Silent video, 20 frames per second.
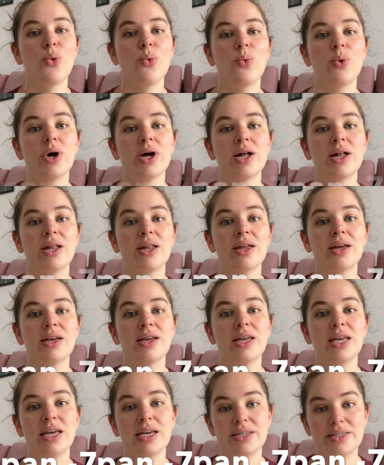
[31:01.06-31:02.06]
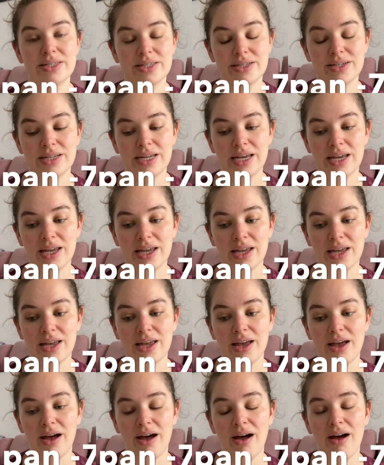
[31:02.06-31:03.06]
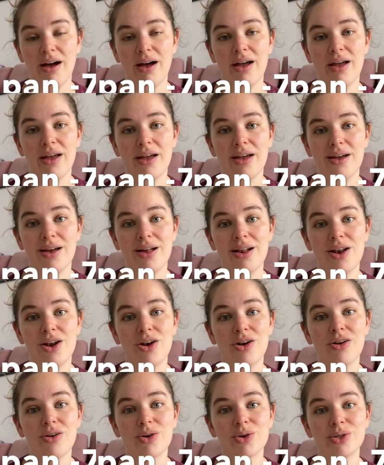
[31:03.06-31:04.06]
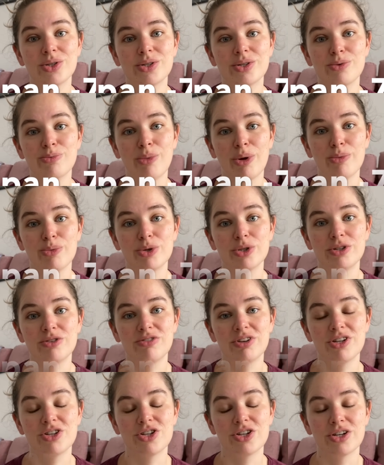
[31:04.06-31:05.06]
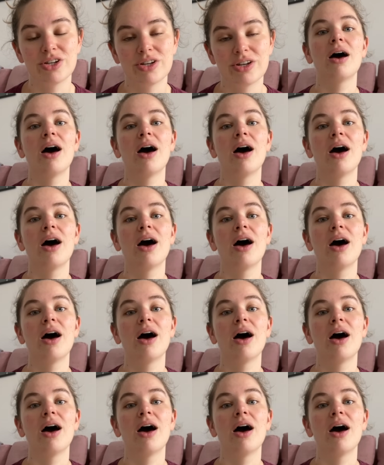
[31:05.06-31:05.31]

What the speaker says: Well, yesterday I lost my motivation.